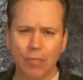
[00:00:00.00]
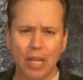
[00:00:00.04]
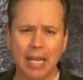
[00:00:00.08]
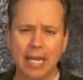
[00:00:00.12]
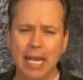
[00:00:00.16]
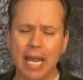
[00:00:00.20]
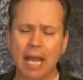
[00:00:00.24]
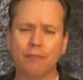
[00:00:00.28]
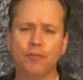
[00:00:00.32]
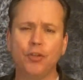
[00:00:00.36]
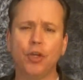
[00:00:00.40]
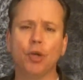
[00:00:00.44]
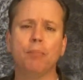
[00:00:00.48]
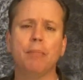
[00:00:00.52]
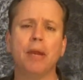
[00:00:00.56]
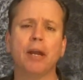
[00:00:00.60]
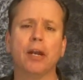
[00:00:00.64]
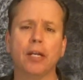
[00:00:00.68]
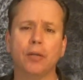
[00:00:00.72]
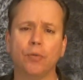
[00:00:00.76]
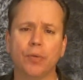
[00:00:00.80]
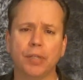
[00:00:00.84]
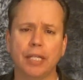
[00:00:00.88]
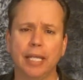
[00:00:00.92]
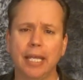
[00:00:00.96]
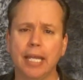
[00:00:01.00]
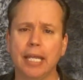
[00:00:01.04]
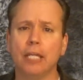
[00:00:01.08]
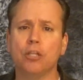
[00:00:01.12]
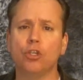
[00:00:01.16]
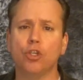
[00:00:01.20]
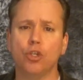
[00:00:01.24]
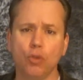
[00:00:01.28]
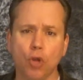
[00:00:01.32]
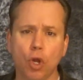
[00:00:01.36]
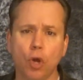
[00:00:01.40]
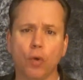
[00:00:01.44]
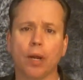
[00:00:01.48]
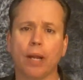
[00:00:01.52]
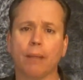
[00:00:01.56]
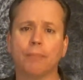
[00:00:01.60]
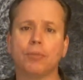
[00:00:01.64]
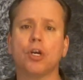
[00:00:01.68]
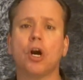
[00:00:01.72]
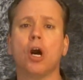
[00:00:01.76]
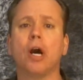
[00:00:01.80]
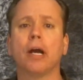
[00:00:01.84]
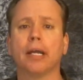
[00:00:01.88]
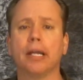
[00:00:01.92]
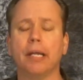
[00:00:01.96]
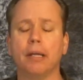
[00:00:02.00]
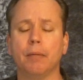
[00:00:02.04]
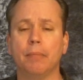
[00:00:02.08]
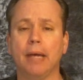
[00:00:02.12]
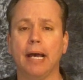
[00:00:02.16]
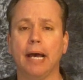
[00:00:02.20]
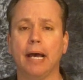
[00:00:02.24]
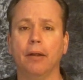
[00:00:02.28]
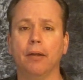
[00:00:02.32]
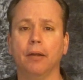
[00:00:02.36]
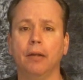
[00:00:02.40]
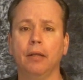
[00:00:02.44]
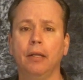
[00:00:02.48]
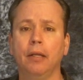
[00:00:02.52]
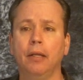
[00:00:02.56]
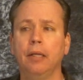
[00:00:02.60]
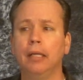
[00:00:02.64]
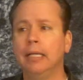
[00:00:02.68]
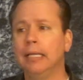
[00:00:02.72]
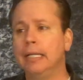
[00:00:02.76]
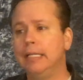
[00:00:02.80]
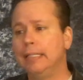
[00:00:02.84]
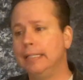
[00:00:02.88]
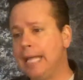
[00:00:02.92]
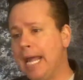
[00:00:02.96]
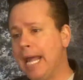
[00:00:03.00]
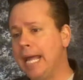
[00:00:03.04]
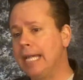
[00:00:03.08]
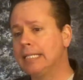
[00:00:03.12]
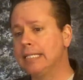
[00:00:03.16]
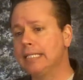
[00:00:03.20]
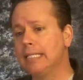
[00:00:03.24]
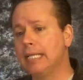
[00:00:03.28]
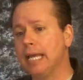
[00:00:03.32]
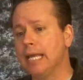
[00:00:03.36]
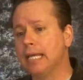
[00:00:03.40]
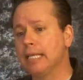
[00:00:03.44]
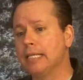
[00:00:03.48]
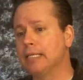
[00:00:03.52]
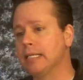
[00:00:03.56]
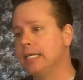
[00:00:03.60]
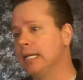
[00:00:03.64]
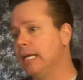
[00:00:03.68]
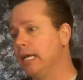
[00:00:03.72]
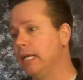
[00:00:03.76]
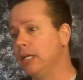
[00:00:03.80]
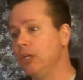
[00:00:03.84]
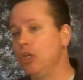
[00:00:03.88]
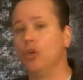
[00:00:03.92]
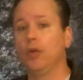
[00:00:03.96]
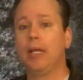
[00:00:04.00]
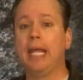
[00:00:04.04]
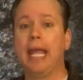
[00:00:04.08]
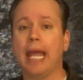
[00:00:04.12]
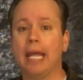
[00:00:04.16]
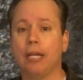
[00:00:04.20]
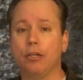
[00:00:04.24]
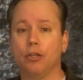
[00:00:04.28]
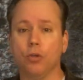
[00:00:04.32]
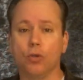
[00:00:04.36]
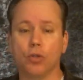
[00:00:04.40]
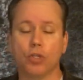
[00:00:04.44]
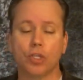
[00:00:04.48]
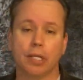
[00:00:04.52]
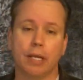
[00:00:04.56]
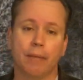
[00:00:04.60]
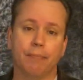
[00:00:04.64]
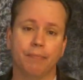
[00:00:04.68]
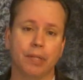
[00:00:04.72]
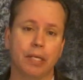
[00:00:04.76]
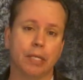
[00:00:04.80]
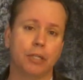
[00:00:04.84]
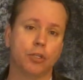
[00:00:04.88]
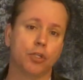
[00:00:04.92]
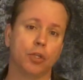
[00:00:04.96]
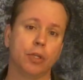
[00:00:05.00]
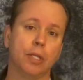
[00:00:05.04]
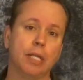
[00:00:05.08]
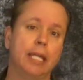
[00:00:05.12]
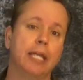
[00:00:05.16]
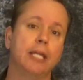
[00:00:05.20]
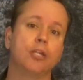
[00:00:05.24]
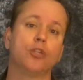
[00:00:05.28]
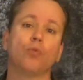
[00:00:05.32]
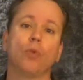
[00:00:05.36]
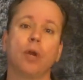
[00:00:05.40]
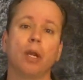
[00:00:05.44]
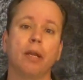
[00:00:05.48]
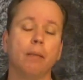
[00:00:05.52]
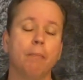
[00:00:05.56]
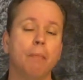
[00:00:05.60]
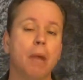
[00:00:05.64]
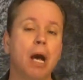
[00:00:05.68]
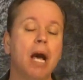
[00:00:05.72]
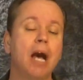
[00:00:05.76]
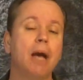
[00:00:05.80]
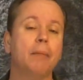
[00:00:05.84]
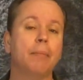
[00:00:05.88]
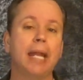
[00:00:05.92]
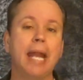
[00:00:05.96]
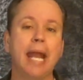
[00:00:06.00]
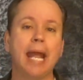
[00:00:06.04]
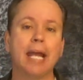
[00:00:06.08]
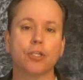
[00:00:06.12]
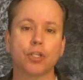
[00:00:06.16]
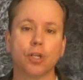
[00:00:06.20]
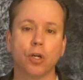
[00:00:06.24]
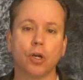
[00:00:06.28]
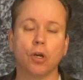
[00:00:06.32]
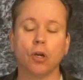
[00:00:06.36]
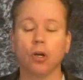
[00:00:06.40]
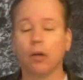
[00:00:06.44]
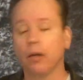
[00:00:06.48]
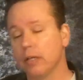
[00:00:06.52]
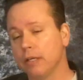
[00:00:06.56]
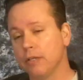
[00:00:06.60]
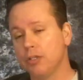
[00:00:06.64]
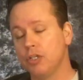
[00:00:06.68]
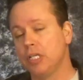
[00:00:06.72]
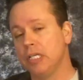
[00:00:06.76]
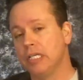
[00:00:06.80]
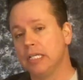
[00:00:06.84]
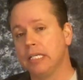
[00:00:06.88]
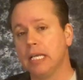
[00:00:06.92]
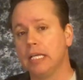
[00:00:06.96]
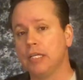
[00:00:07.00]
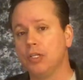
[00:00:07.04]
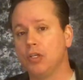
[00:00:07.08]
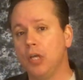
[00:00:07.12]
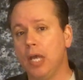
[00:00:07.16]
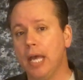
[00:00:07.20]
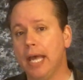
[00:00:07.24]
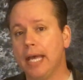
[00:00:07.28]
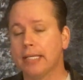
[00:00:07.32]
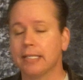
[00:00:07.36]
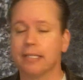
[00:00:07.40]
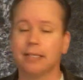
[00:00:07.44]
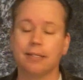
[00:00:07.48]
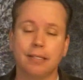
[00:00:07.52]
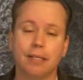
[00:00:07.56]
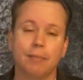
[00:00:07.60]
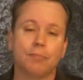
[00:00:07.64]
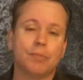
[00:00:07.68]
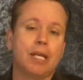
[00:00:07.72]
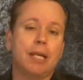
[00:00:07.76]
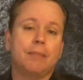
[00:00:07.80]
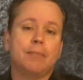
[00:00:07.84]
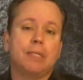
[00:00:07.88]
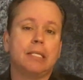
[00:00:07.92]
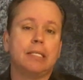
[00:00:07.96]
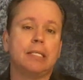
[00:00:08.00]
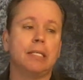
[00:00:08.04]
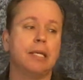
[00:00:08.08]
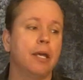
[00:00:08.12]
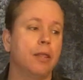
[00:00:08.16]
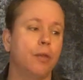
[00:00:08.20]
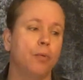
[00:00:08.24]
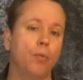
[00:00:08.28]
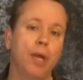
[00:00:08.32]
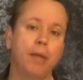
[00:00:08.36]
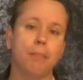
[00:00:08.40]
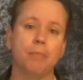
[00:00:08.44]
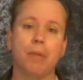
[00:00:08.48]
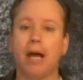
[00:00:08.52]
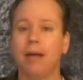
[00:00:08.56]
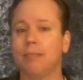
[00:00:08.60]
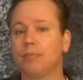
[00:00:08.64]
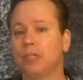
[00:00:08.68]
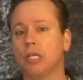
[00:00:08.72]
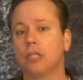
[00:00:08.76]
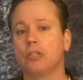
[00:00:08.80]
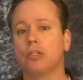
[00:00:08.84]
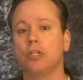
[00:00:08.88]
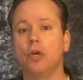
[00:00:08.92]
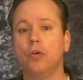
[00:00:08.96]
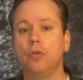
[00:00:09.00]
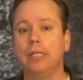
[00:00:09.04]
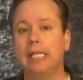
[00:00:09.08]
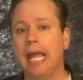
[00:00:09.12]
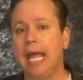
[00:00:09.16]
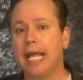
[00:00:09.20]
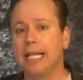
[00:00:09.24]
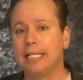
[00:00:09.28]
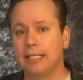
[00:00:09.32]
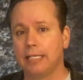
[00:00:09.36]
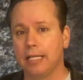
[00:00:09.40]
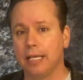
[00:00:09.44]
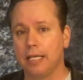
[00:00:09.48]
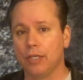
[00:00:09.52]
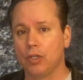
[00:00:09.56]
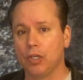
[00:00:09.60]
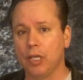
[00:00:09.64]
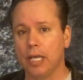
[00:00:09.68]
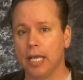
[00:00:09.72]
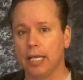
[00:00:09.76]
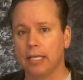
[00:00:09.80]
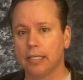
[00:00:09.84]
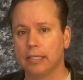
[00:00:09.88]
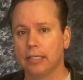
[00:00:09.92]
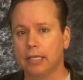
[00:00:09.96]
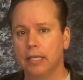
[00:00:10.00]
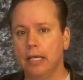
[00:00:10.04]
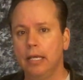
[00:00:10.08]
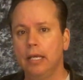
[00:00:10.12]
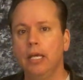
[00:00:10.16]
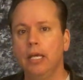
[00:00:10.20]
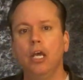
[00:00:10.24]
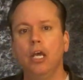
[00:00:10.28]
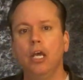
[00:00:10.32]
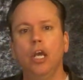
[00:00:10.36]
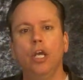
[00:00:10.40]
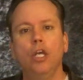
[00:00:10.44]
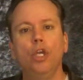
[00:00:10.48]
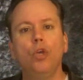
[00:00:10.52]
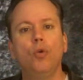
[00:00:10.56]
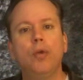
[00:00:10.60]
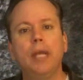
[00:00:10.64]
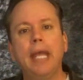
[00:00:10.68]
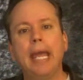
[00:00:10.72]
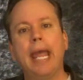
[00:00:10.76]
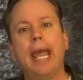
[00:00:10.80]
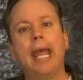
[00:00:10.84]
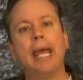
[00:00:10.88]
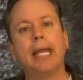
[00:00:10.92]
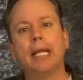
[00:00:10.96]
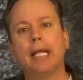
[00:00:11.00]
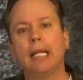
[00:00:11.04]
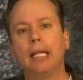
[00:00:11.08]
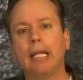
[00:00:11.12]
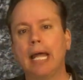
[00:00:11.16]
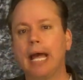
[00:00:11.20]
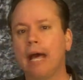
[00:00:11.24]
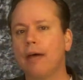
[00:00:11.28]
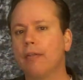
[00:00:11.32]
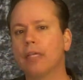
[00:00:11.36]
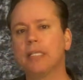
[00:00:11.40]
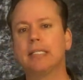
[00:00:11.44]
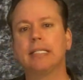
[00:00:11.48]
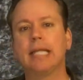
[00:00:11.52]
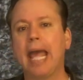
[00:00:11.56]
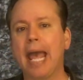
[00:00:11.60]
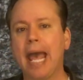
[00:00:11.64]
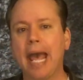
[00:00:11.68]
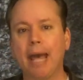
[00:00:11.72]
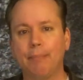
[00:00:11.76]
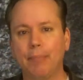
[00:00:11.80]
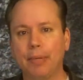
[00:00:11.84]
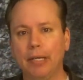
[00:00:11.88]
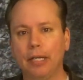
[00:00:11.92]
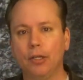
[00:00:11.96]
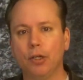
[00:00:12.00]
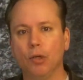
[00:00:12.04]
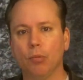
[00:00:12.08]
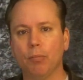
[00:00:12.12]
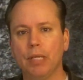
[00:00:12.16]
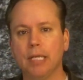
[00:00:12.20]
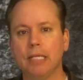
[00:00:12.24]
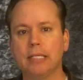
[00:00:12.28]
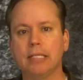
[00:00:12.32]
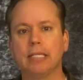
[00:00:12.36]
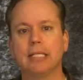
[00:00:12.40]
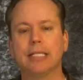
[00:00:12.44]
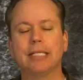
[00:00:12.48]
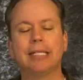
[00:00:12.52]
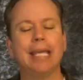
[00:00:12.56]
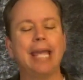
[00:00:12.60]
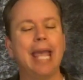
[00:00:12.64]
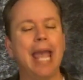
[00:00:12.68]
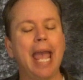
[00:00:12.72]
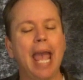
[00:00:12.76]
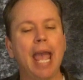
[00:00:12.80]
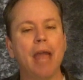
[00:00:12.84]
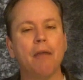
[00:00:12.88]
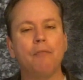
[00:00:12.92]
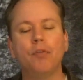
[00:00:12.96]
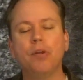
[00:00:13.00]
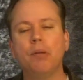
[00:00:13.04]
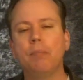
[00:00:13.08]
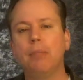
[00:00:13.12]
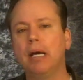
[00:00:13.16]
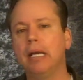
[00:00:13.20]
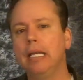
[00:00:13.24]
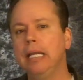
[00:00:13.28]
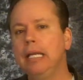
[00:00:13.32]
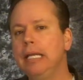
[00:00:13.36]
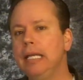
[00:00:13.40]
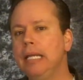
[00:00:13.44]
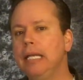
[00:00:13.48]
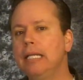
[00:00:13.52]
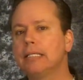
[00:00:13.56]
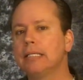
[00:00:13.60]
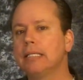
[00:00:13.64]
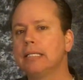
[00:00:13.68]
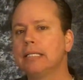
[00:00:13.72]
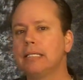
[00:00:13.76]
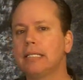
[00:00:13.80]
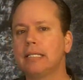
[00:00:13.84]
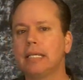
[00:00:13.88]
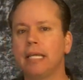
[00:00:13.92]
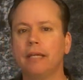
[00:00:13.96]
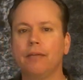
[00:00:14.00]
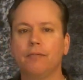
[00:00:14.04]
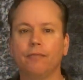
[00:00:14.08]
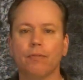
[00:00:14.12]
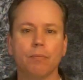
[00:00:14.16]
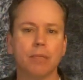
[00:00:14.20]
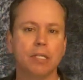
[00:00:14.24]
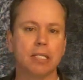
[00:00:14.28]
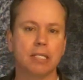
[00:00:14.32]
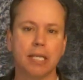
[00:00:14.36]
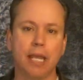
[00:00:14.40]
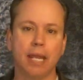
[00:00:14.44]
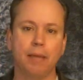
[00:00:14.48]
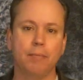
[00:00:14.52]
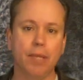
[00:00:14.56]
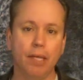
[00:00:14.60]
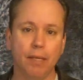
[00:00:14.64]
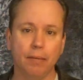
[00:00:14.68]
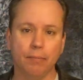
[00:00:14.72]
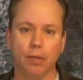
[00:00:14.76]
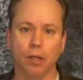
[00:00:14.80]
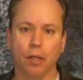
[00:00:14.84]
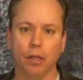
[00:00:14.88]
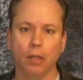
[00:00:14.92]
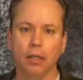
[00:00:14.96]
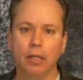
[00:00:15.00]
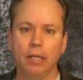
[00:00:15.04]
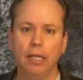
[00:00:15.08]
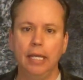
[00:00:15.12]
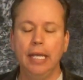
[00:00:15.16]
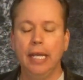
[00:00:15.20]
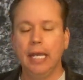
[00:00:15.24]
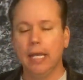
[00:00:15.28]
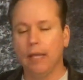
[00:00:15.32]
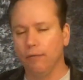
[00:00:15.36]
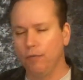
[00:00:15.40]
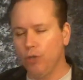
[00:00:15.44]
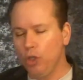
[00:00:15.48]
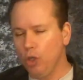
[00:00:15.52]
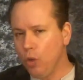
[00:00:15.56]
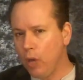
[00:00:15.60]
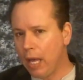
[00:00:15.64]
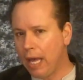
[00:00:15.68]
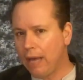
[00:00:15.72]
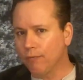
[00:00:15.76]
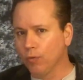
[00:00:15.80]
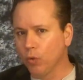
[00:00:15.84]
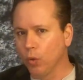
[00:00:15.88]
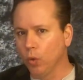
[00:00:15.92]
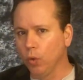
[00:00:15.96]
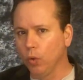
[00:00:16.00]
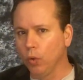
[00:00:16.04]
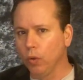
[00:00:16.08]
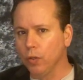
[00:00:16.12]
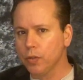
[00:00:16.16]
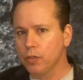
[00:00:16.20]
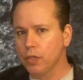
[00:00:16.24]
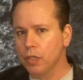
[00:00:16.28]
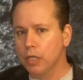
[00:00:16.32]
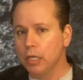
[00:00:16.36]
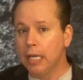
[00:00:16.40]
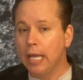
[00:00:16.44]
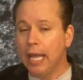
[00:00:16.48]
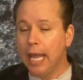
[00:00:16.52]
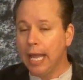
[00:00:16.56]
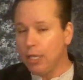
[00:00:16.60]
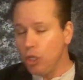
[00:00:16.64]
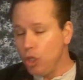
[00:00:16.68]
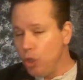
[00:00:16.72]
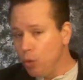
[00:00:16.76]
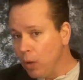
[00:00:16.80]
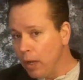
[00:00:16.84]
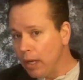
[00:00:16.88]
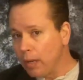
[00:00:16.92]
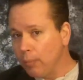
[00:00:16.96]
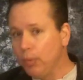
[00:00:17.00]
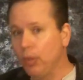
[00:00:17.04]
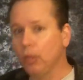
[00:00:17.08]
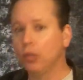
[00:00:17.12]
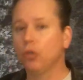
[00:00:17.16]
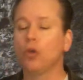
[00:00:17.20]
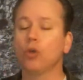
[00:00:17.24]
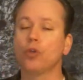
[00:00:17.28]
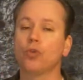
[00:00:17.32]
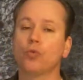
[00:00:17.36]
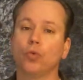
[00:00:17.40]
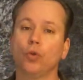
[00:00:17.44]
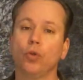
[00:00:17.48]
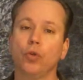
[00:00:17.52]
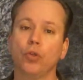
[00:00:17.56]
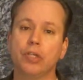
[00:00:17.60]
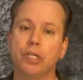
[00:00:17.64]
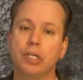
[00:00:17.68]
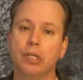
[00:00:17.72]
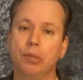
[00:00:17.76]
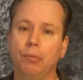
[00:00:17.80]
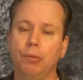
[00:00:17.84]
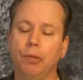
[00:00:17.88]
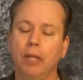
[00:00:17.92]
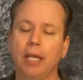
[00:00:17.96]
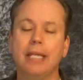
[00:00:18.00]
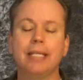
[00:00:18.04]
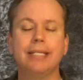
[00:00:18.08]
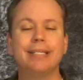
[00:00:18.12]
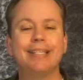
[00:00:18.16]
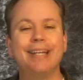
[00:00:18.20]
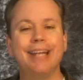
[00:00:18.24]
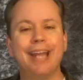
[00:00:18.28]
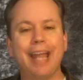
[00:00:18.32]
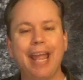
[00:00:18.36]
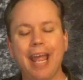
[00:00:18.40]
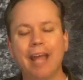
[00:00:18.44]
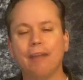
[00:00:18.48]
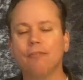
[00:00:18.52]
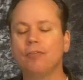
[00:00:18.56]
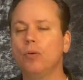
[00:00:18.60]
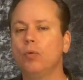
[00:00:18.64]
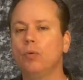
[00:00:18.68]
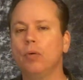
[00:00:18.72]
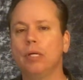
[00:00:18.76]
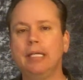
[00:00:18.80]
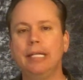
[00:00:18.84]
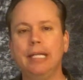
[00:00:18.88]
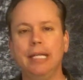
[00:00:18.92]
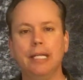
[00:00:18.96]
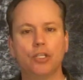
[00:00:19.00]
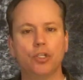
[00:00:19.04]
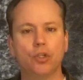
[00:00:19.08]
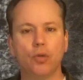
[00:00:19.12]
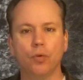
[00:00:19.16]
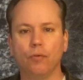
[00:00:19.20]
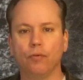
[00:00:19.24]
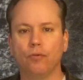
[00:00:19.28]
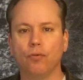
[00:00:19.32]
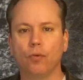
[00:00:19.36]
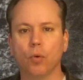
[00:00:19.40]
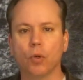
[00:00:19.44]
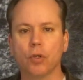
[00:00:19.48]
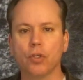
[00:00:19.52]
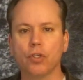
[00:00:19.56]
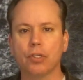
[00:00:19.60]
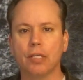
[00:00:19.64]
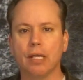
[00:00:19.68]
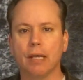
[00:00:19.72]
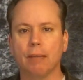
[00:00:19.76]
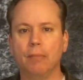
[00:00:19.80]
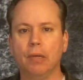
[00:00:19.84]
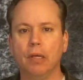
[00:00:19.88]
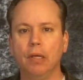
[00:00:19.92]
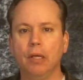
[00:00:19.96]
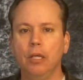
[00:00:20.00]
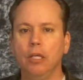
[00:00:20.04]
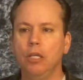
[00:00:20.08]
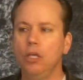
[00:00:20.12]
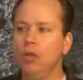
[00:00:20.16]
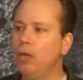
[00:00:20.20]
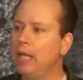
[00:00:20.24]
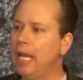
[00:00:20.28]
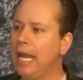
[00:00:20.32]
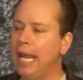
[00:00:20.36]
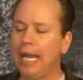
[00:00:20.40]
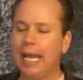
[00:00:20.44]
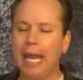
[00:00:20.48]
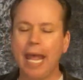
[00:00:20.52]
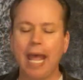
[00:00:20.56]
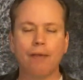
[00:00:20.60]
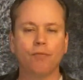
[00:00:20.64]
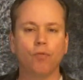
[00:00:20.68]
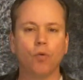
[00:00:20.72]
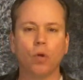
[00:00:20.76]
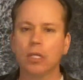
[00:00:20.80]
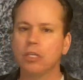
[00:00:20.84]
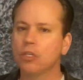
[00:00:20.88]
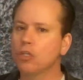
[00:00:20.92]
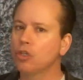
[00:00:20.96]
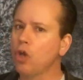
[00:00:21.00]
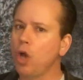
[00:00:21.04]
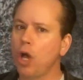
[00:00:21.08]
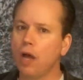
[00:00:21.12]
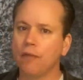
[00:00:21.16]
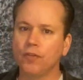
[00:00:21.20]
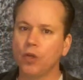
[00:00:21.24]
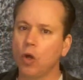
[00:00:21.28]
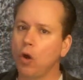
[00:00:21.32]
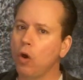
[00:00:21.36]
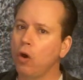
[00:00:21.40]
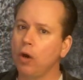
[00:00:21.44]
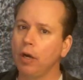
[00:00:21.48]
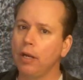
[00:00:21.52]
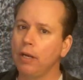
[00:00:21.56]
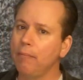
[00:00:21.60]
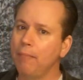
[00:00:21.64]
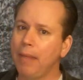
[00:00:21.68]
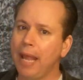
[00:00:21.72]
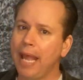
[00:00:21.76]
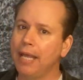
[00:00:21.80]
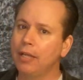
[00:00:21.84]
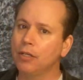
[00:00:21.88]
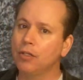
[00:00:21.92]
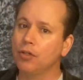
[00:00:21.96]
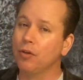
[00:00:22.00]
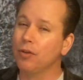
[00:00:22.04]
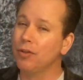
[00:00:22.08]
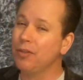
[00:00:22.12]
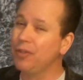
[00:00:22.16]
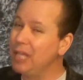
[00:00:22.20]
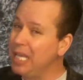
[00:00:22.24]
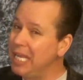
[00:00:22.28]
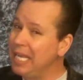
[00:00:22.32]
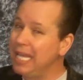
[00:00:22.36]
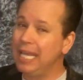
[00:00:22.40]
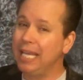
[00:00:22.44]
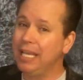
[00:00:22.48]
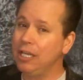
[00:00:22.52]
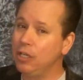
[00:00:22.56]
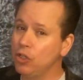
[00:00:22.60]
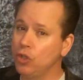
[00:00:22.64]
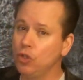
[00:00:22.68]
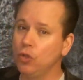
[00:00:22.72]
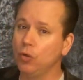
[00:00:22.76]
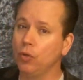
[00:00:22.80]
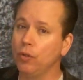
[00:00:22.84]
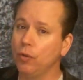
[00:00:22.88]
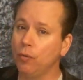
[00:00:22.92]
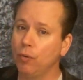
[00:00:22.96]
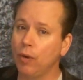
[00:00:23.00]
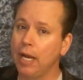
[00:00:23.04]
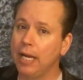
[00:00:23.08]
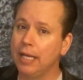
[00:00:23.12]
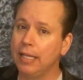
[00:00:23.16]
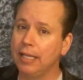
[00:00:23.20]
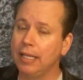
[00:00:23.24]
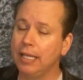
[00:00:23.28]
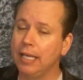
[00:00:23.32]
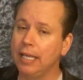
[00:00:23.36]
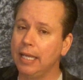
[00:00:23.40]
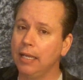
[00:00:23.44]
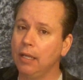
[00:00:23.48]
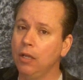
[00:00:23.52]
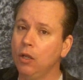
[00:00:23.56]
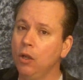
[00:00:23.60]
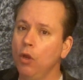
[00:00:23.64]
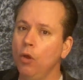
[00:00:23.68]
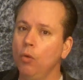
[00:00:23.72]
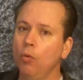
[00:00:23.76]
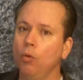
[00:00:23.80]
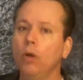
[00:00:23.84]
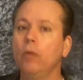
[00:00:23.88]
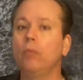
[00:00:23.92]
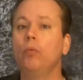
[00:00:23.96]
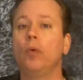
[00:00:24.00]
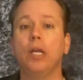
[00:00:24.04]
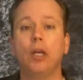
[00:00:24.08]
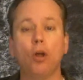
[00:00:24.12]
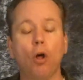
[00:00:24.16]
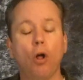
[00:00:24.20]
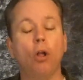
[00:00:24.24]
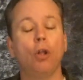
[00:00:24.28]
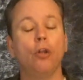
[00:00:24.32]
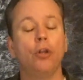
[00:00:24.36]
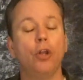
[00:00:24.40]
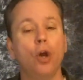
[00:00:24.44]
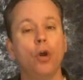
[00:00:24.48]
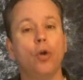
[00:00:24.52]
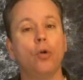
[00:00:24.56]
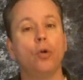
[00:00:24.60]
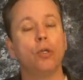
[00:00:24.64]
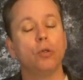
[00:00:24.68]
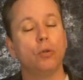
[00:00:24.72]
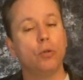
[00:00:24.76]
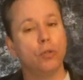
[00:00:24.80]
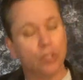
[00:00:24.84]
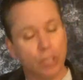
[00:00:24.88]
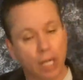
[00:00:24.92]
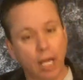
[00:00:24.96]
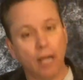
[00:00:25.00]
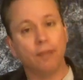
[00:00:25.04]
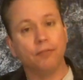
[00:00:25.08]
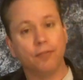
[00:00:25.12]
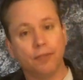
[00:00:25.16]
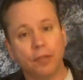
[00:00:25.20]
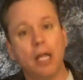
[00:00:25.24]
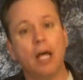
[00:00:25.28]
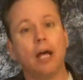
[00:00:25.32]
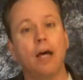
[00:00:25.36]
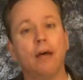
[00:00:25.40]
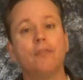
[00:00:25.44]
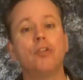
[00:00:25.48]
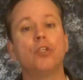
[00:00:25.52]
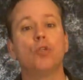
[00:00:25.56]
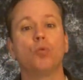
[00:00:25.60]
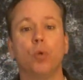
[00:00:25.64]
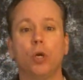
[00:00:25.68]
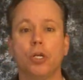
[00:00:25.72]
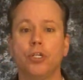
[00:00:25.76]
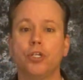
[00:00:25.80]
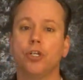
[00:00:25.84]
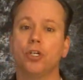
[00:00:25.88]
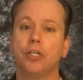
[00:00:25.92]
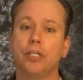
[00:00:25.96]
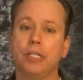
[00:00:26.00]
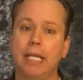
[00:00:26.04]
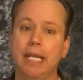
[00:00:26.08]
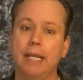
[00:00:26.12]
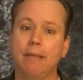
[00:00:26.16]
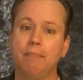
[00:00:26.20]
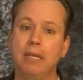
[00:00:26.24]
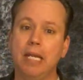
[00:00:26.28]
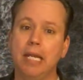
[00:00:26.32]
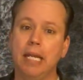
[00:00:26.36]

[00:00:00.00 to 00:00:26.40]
Now, if you're married with kids, you know what I'm talking about dad says uh, you can't do something so the kids run to mom and ask her and she says yes and sometimes it's the other way mom says no dad says yes you can't allow this to happen in your business see everybody needs to sing from the same hymnal if you have rules and you want to put those rules into place then everyone needs to enforce them you can't have one soft-hearted manager thinking he's doing the right thing when we all know tough love is what your team